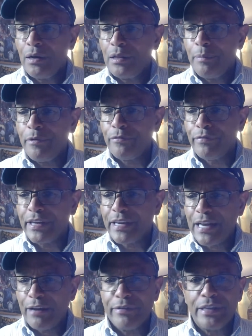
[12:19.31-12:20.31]
Let me read.
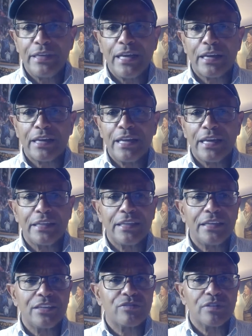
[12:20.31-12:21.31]
Can I read that? Can I get
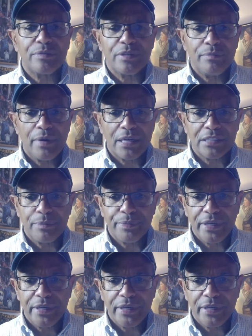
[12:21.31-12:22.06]
that description box up